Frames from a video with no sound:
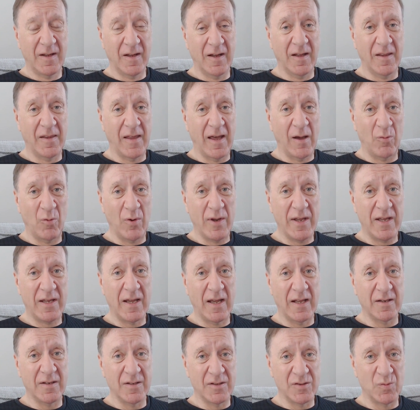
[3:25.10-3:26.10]
uh, that
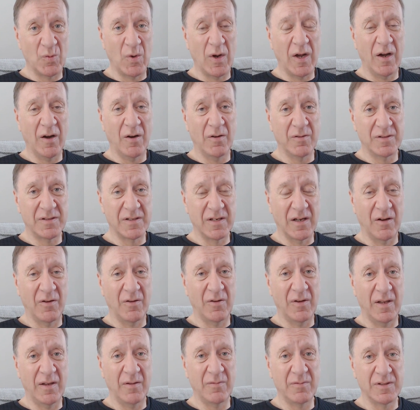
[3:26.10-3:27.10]
weekend as well.
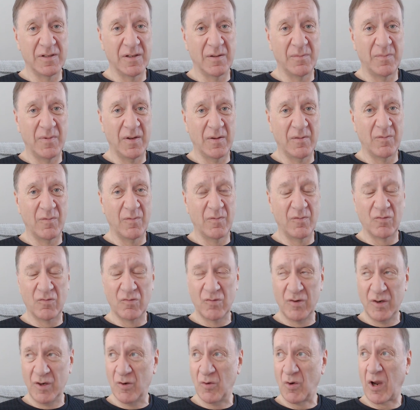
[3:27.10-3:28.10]
So it was a, a,
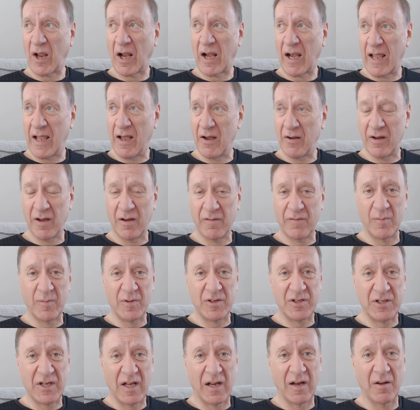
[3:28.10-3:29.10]
real cloud over
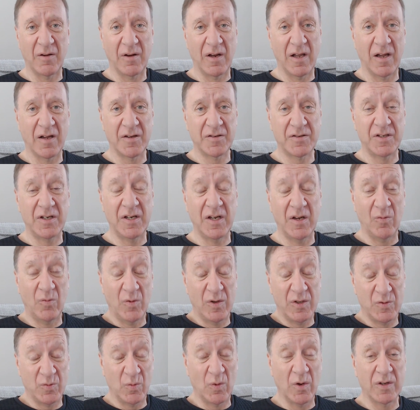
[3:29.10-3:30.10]
Mugello last year,
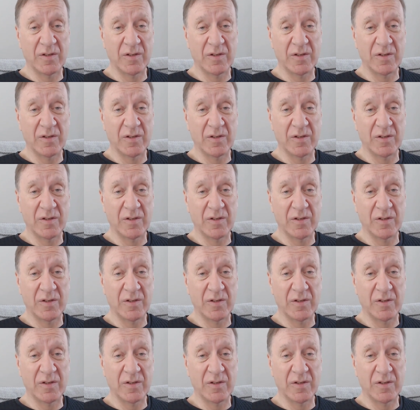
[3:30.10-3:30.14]
which